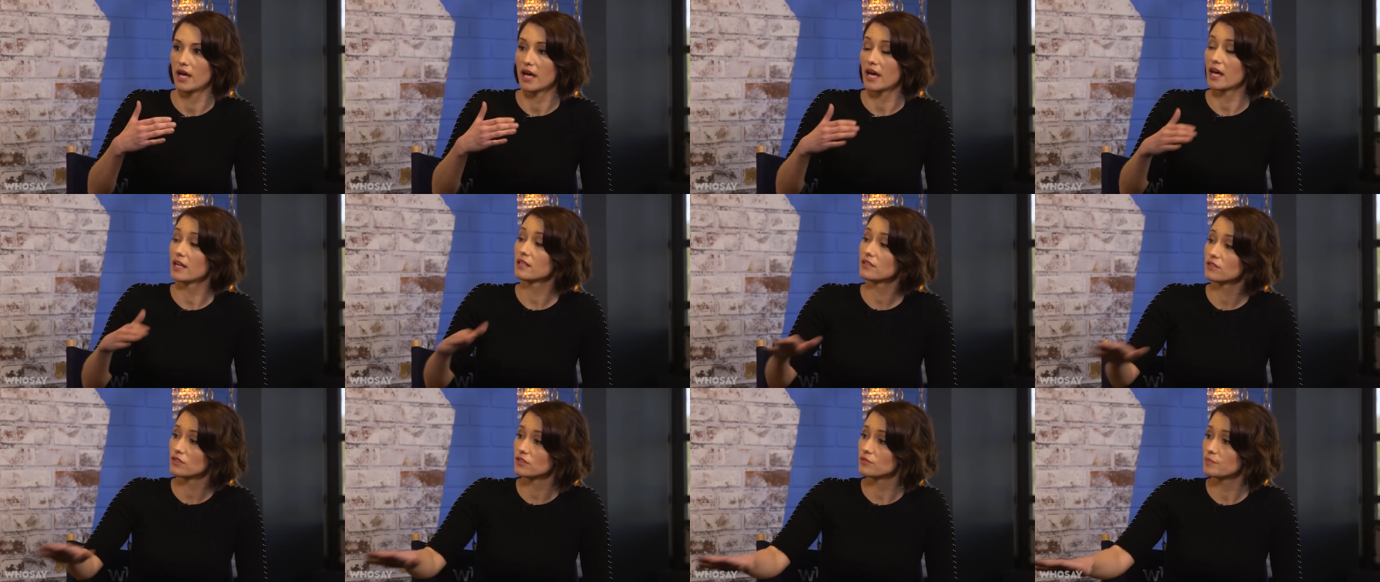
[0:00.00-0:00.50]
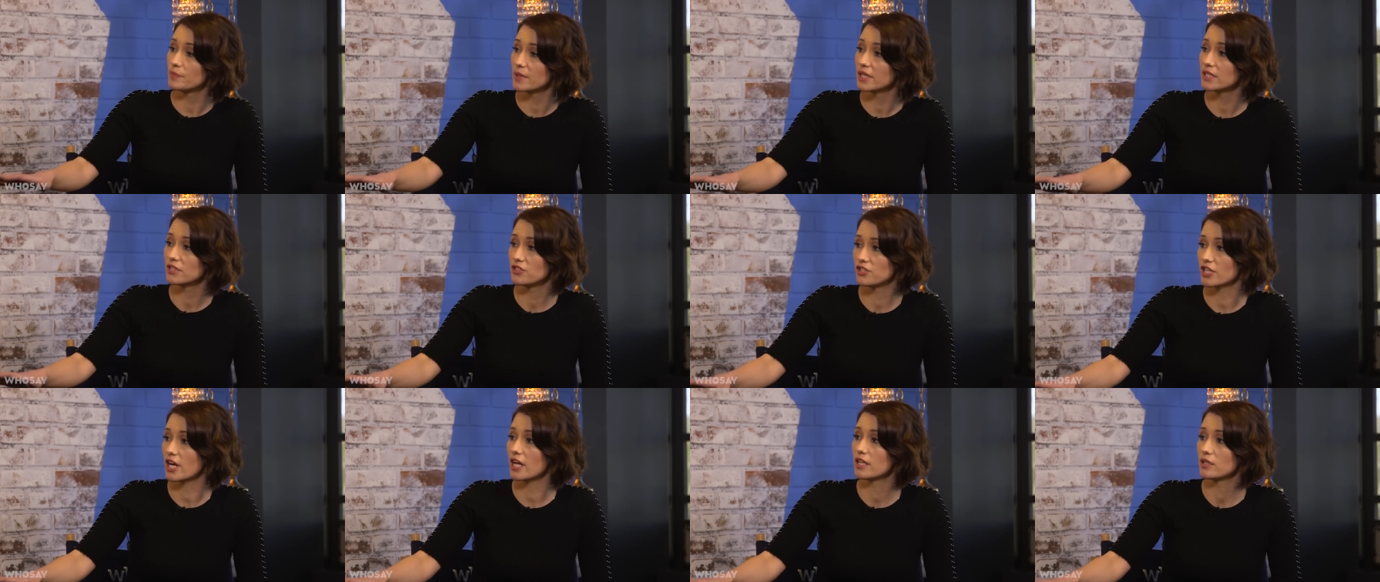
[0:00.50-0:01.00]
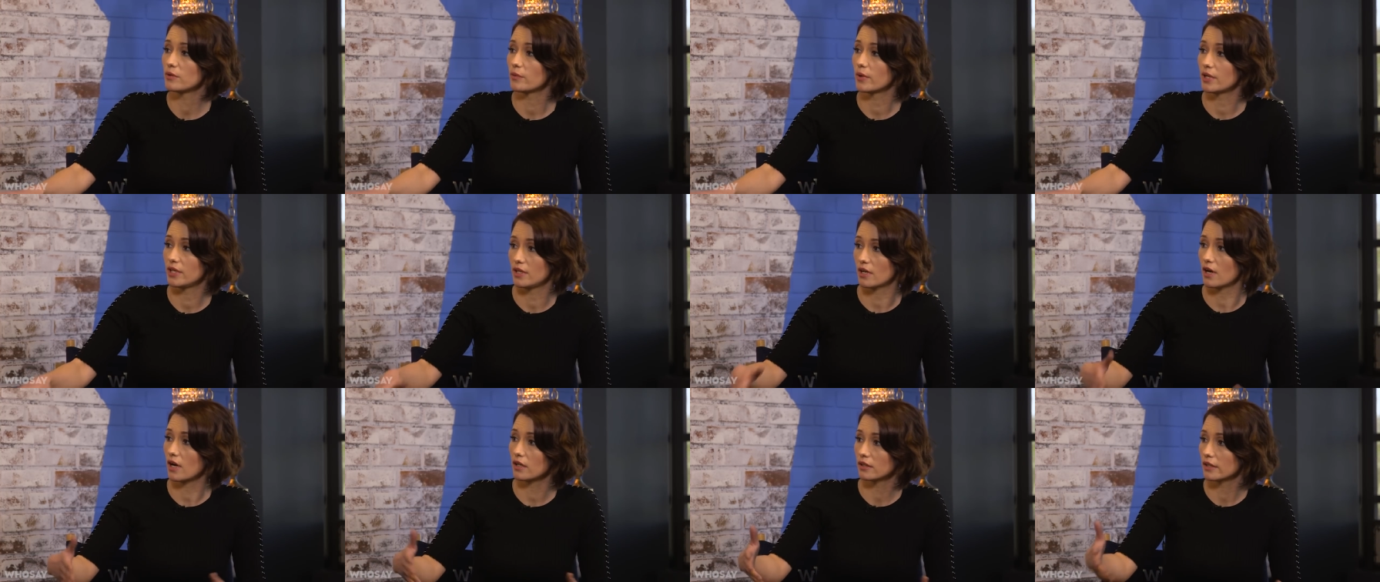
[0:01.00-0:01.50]
and being
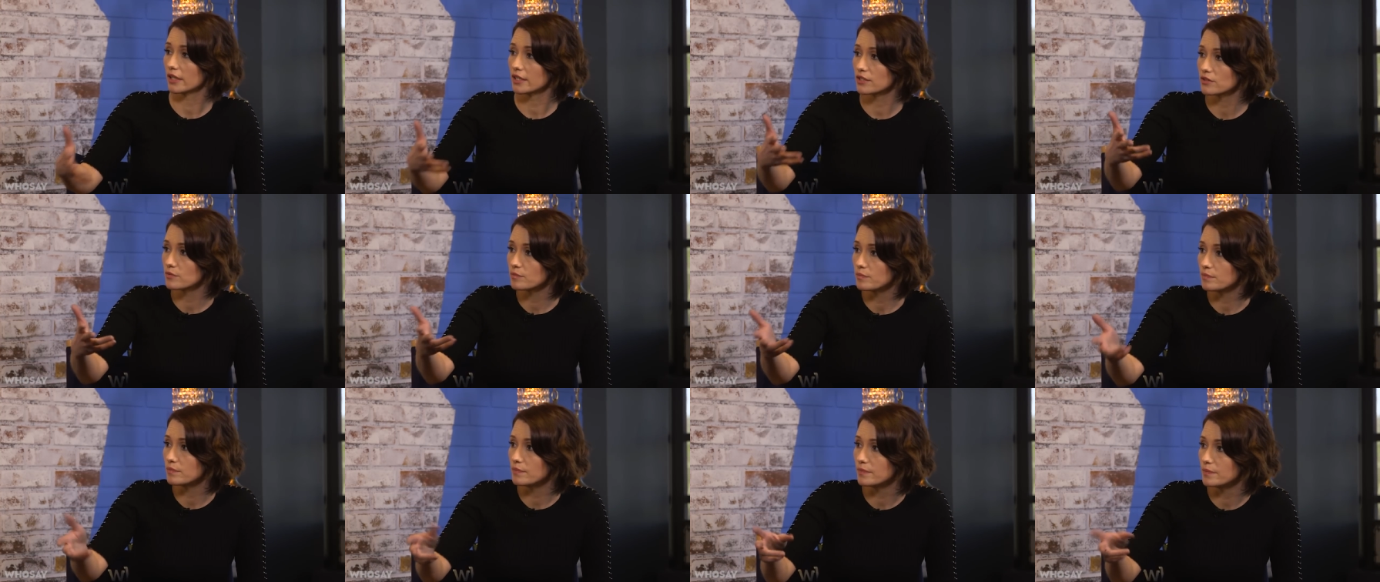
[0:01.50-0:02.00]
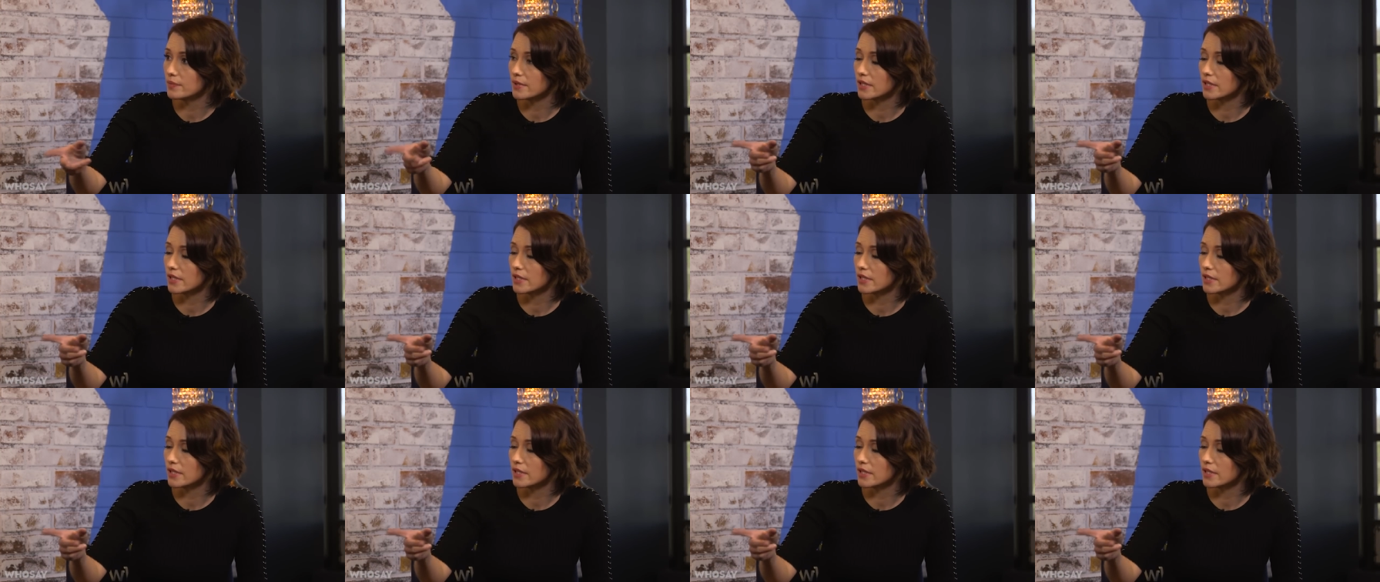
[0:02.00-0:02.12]
genuine, not like right.